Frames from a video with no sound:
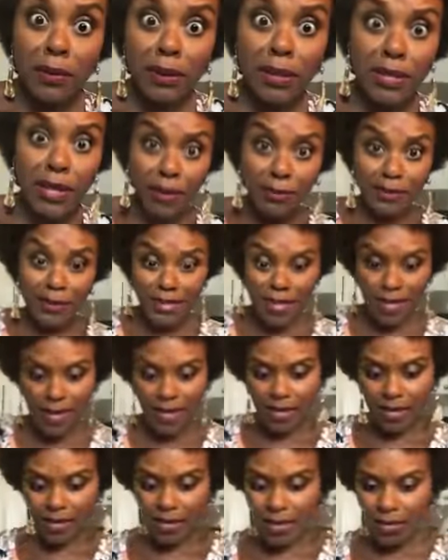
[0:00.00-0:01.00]
Can y'all see
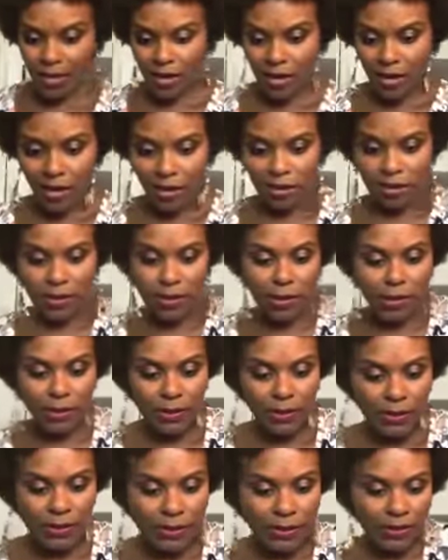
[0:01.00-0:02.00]
it? Hold on,
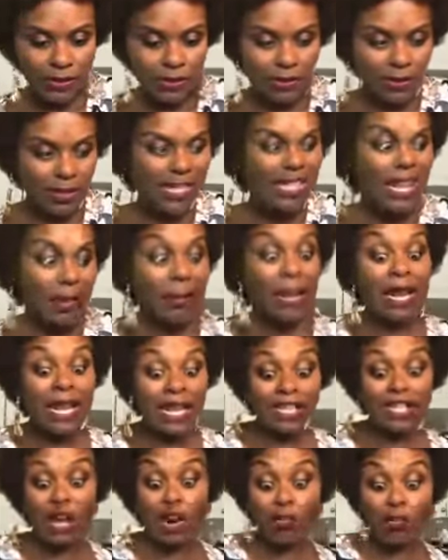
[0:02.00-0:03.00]
let me
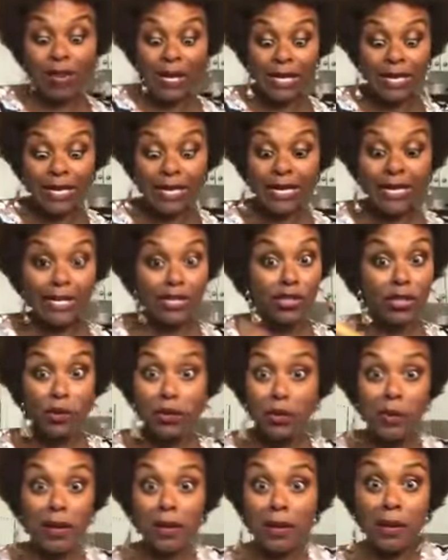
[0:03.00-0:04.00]
let y'all really get into
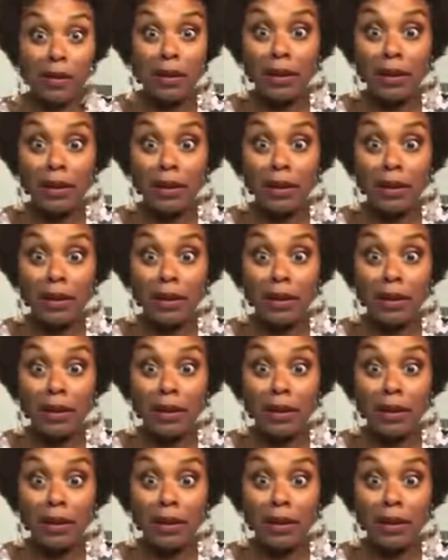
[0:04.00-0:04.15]
it.